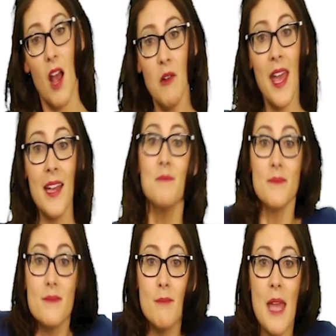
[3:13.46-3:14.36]
Okay,
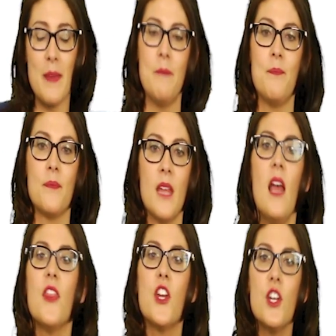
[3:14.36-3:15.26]
maybe.
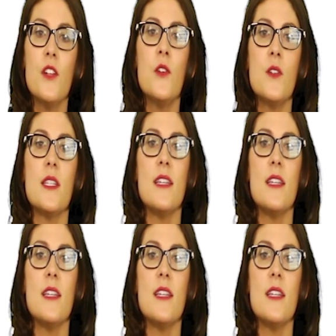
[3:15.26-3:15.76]
The good news